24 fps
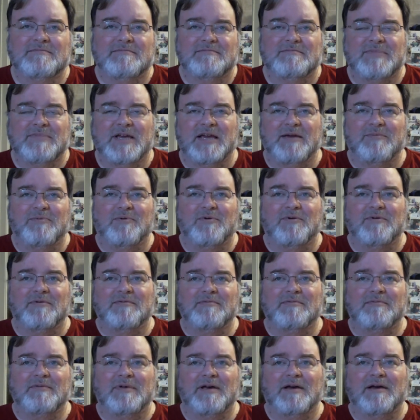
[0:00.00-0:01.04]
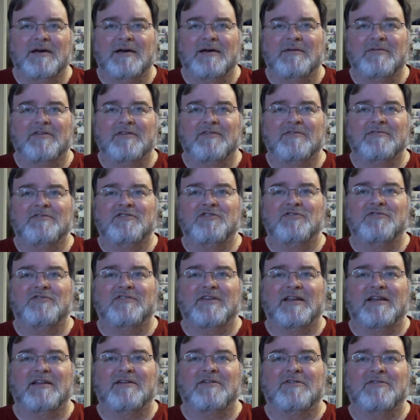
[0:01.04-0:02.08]
people, the two
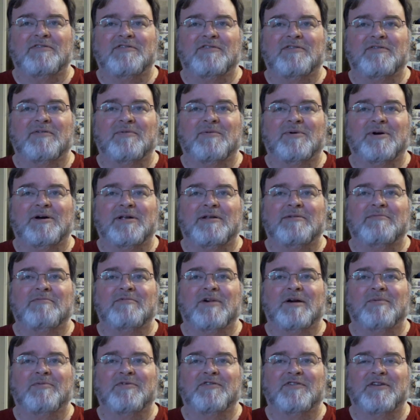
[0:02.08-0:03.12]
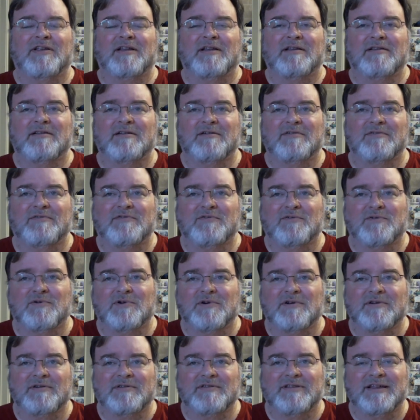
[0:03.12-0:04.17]
senators and the one representative
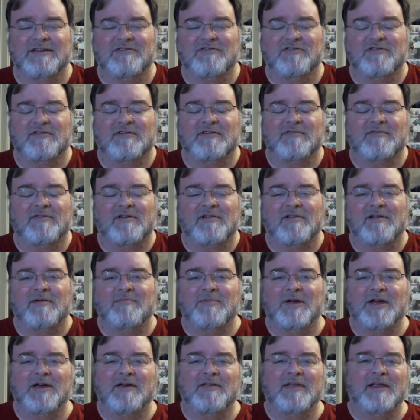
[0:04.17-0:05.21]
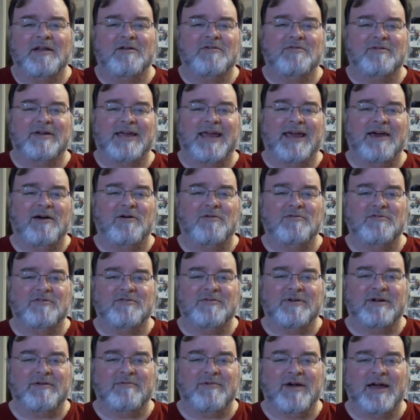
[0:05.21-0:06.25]
for District of Columbia. They don't count
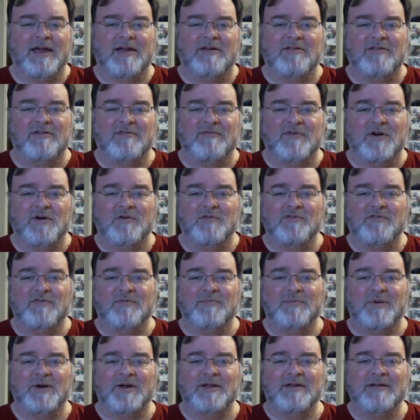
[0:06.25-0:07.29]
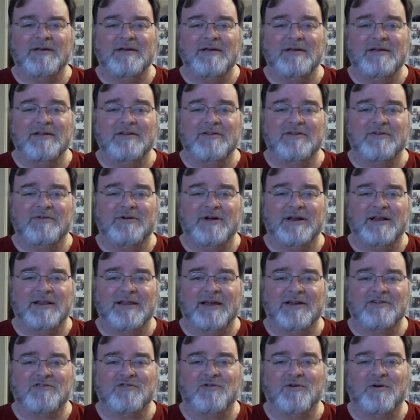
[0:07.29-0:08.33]
during regular votes, but during an
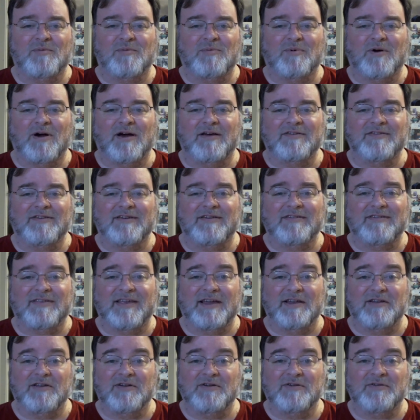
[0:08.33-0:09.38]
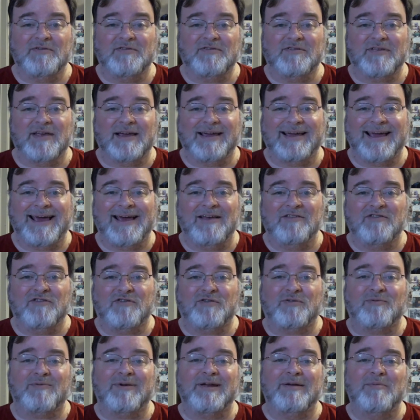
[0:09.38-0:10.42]
electoral process they do, so that adds
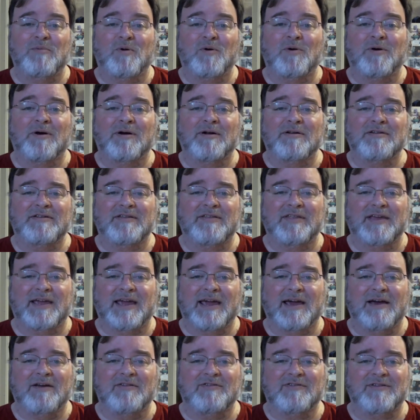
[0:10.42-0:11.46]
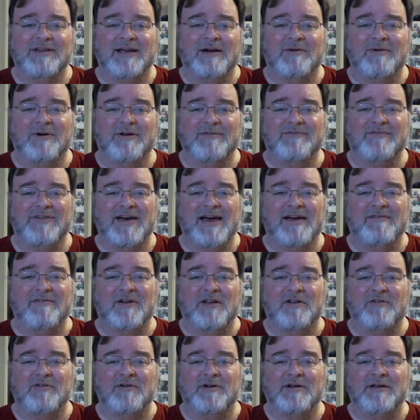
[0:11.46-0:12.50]
3 more to the count. So now we're at
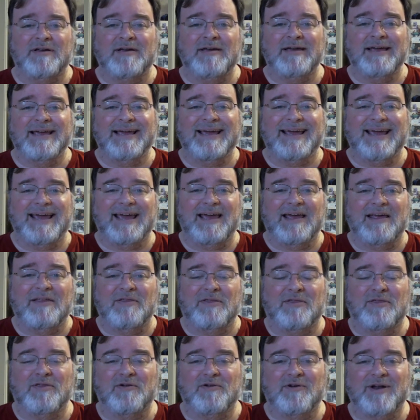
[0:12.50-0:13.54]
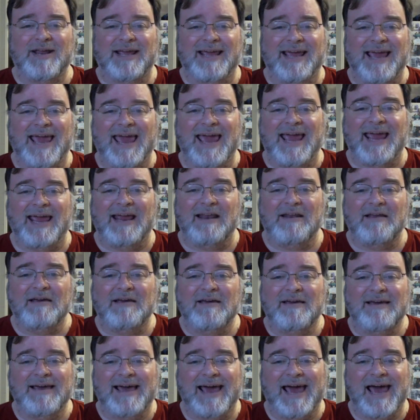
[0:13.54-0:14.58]
538.
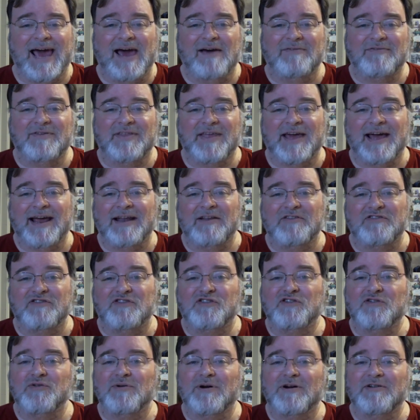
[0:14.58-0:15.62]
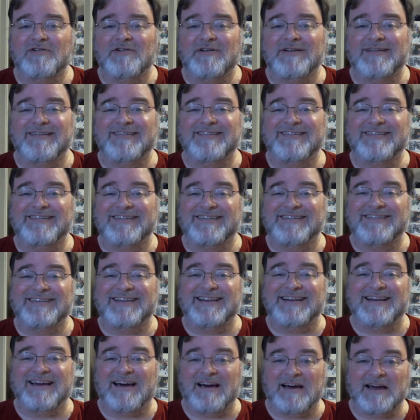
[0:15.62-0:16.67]
Half of that is
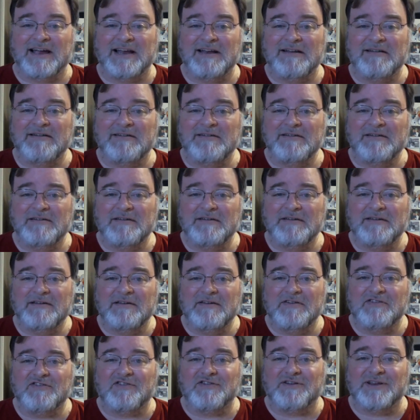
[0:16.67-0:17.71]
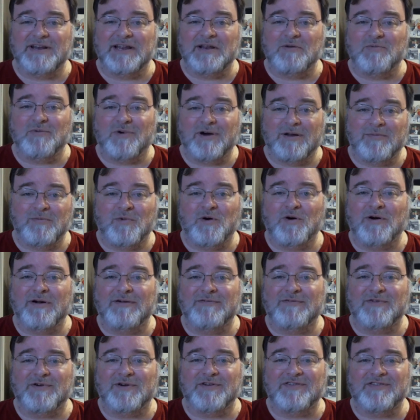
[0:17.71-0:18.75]
269. So you need 1
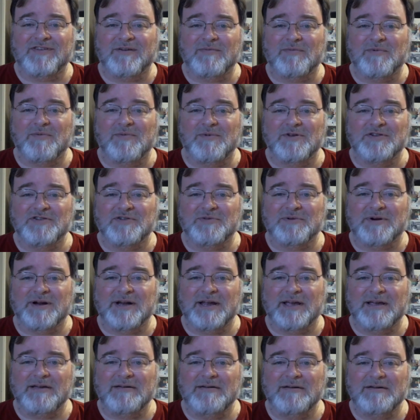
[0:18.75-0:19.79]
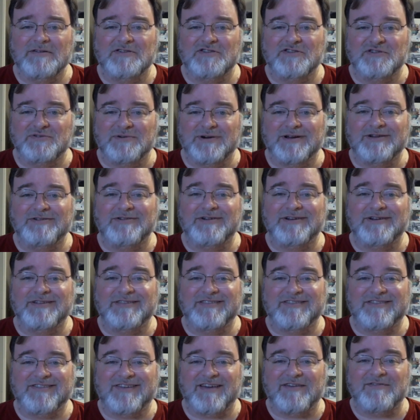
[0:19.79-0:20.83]
more. For a simple majority,
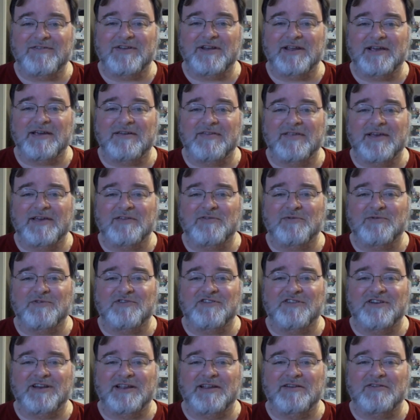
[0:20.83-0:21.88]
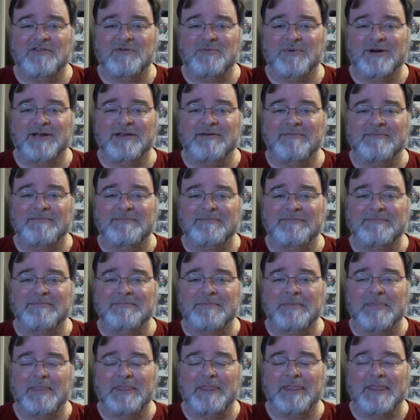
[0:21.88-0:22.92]
270, and that's what you need to win.
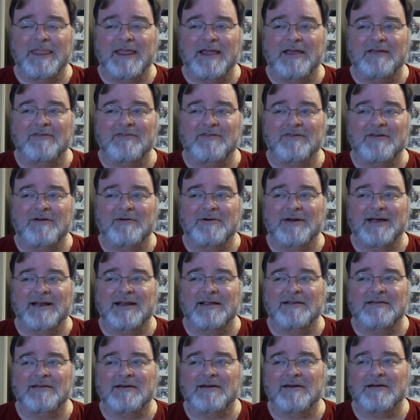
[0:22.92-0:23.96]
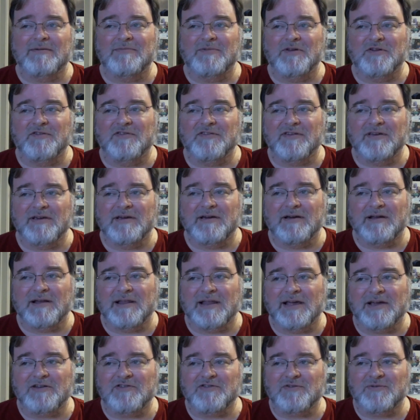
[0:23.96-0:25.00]
And so anytime you see on
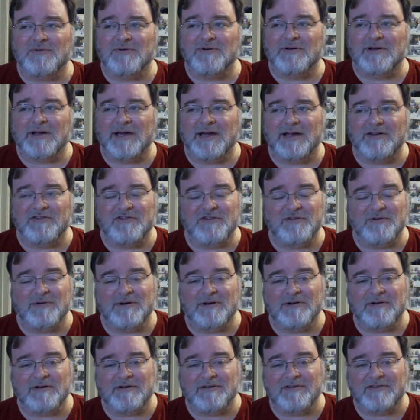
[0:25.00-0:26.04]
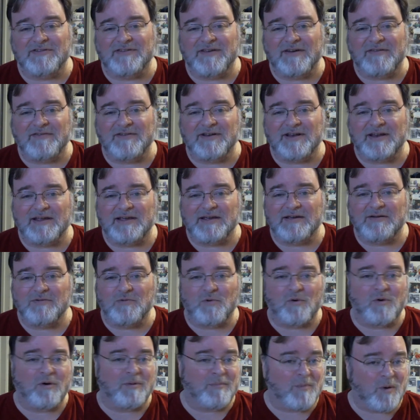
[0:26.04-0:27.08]
electoral night 270
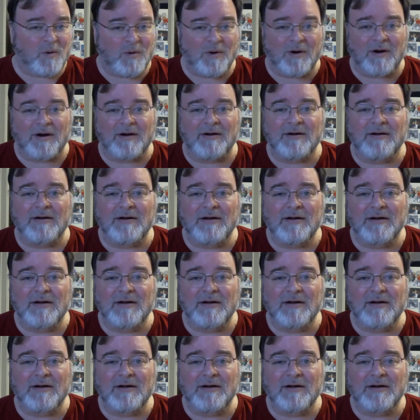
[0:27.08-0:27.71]
or more,